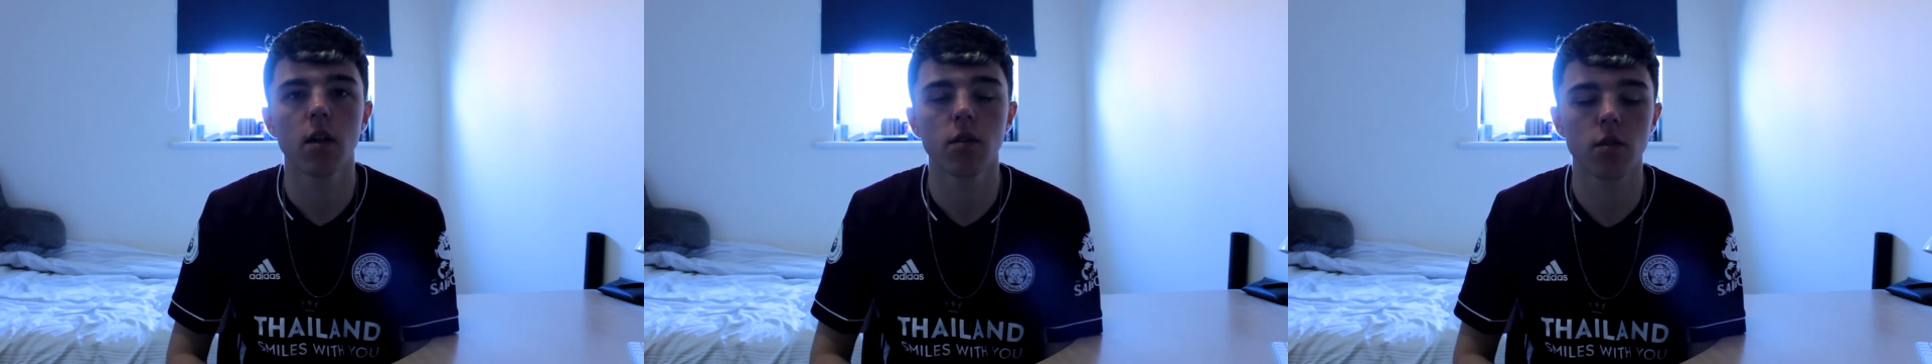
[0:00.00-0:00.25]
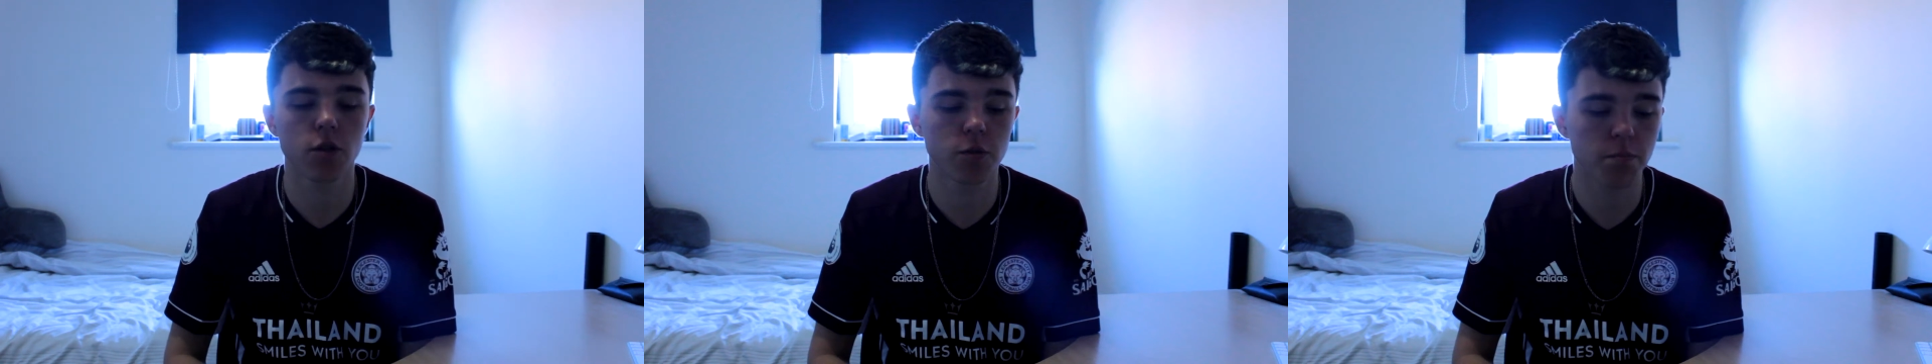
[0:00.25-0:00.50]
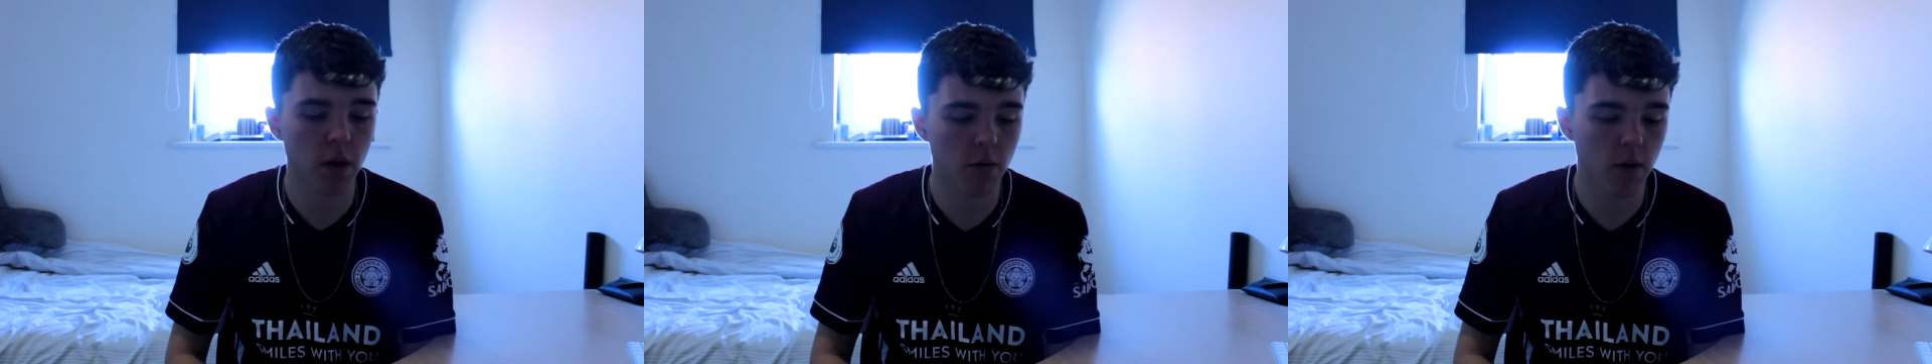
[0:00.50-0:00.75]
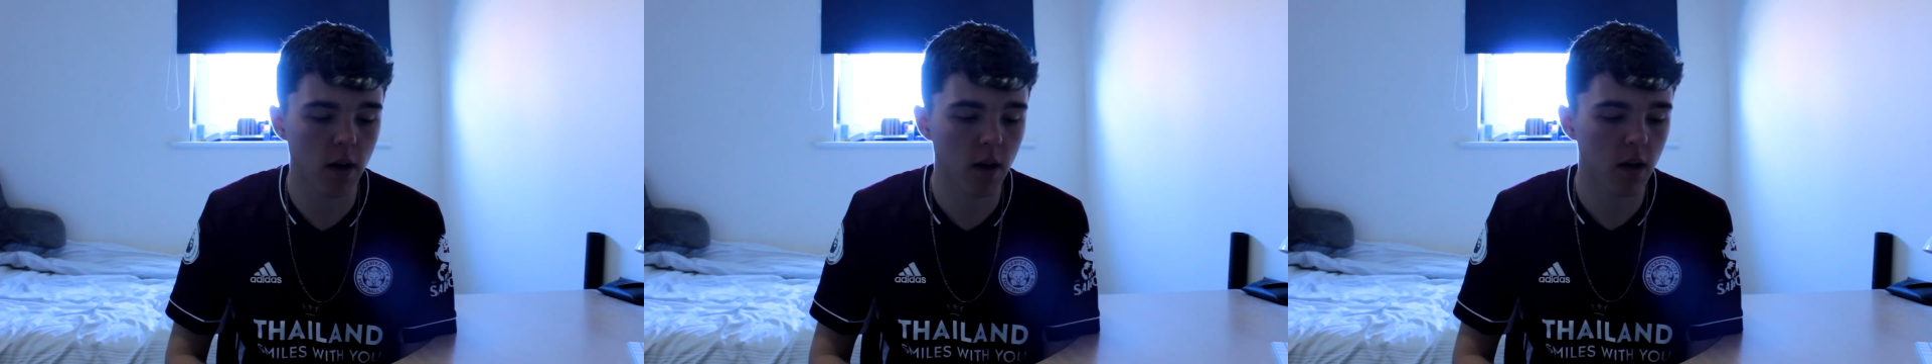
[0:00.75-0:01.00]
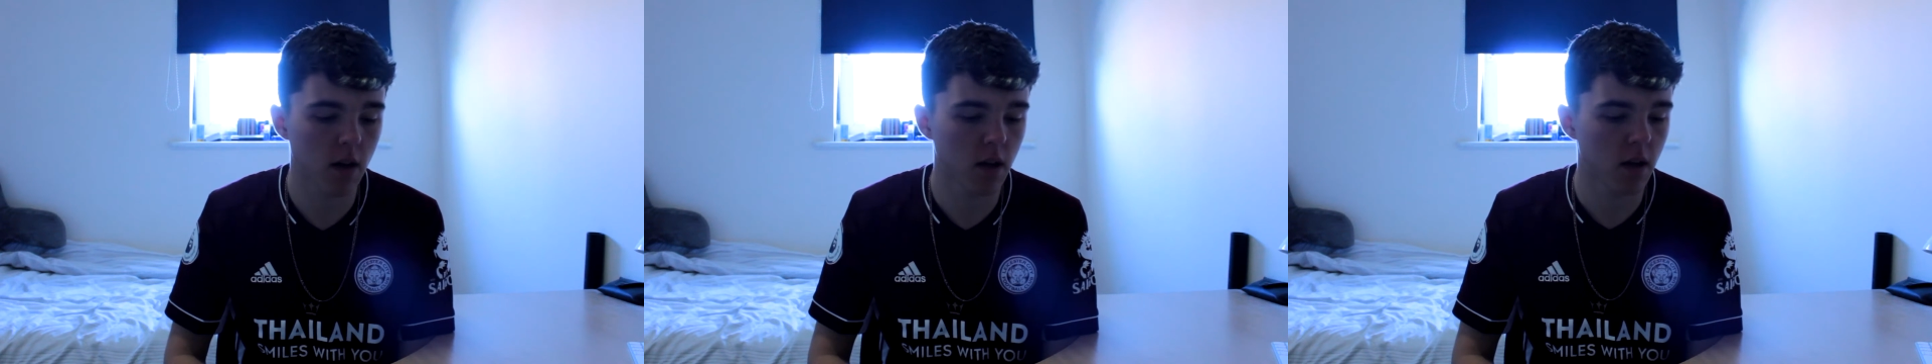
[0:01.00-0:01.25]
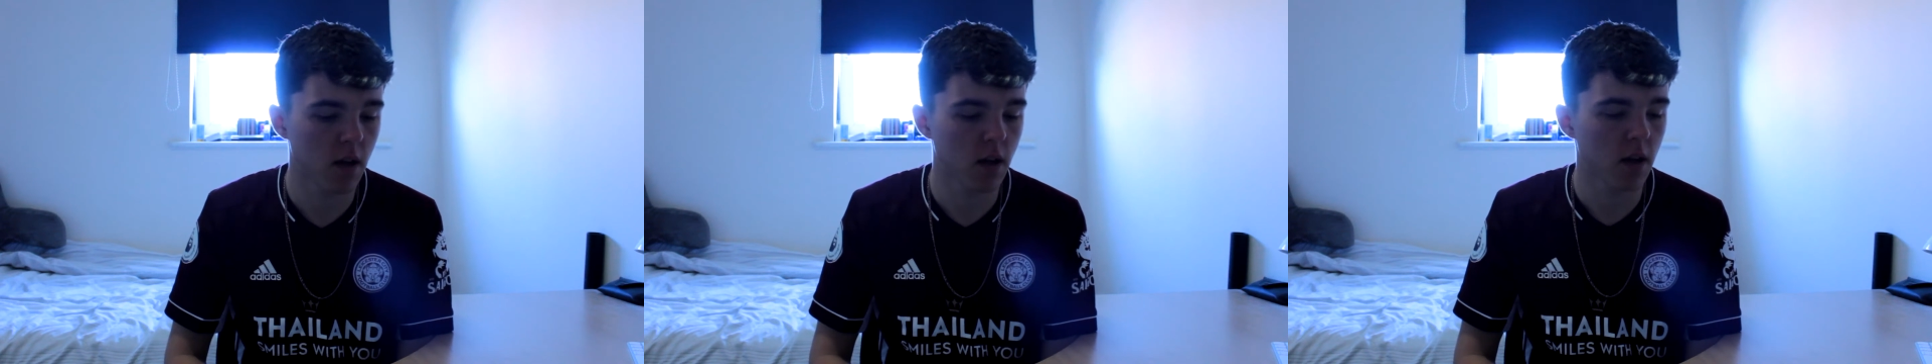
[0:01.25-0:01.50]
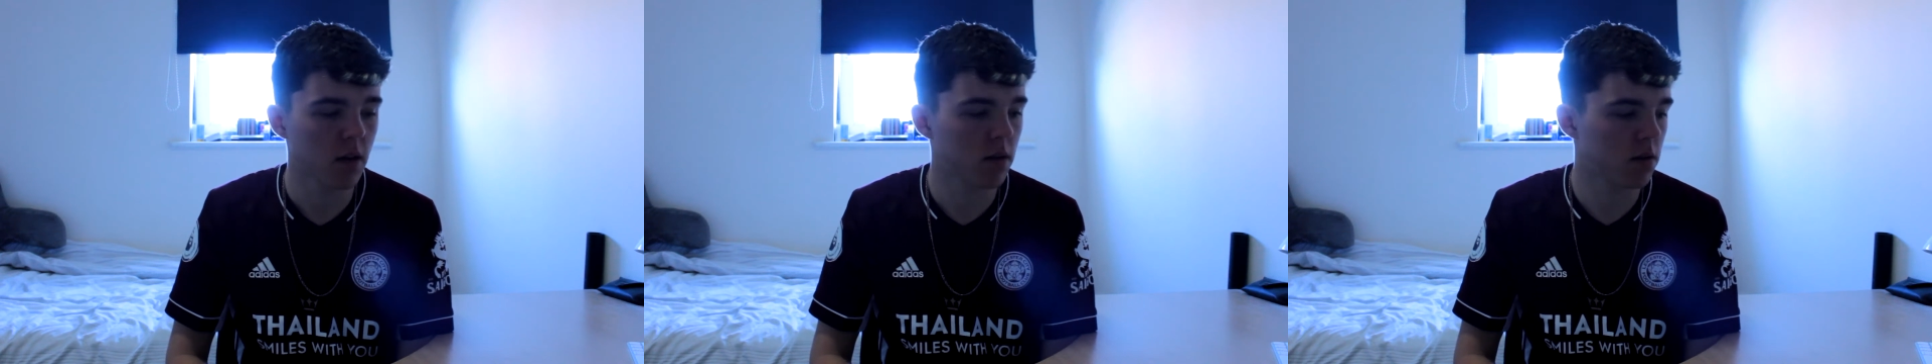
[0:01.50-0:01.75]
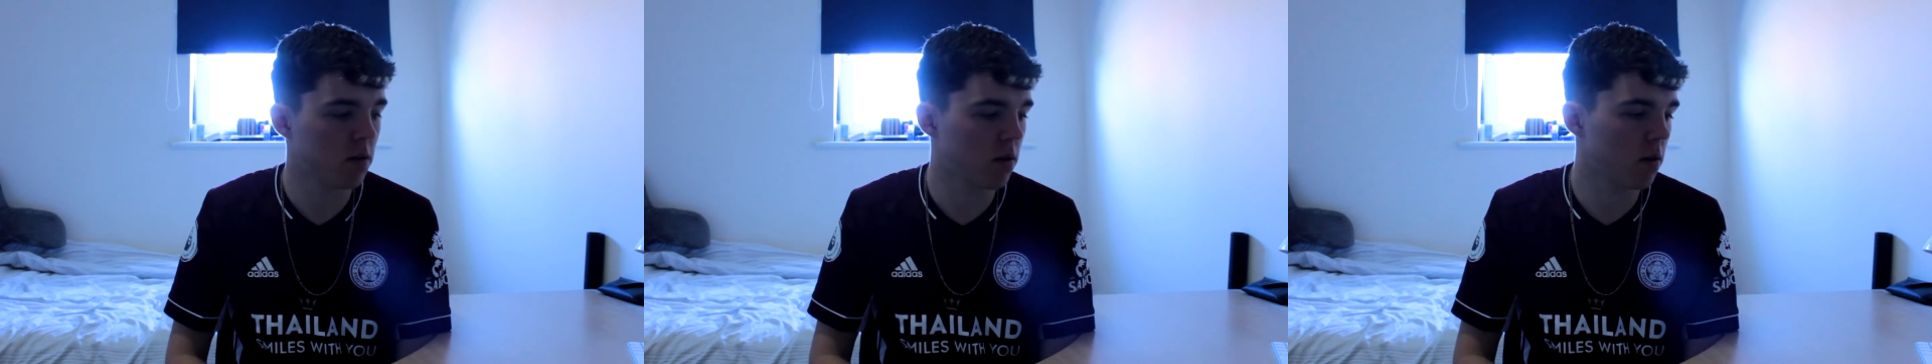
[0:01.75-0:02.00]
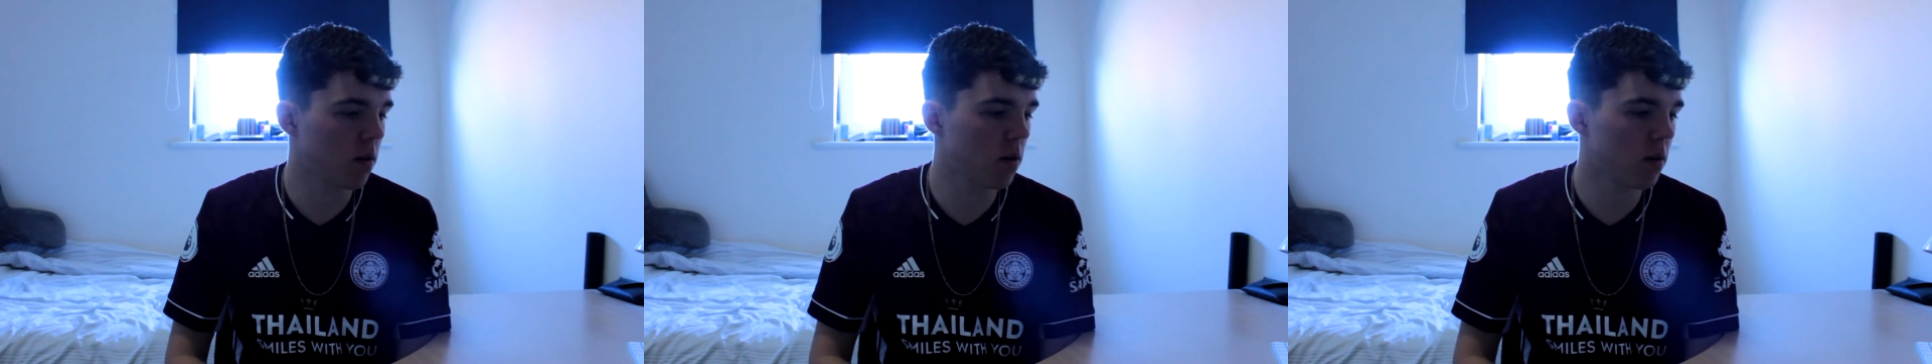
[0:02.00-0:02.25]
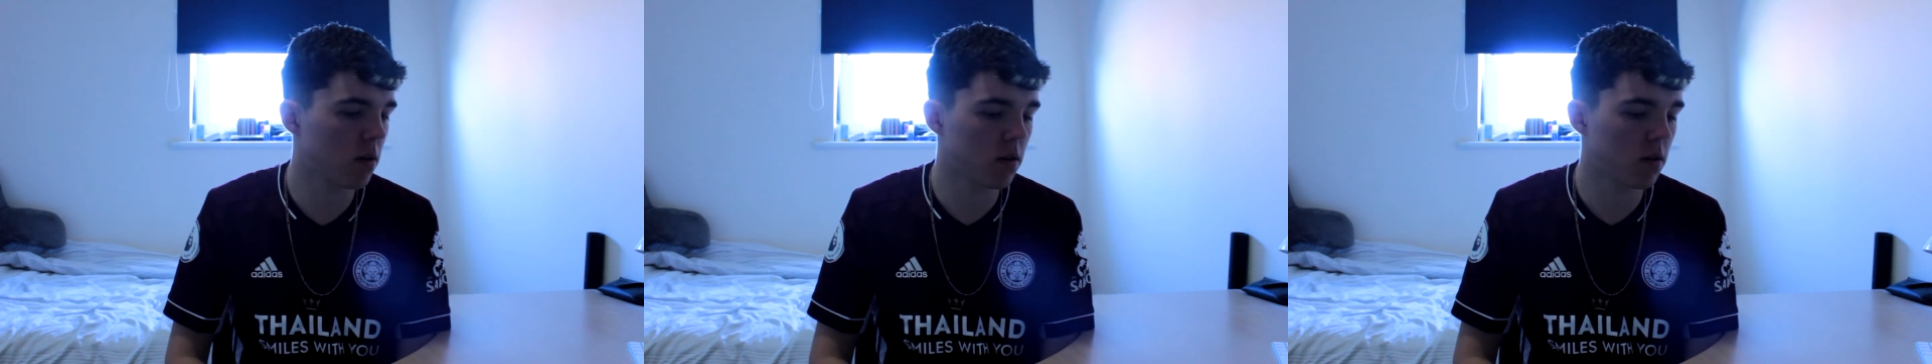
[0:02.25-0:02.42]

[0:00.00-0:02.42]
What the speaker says: the spirit, the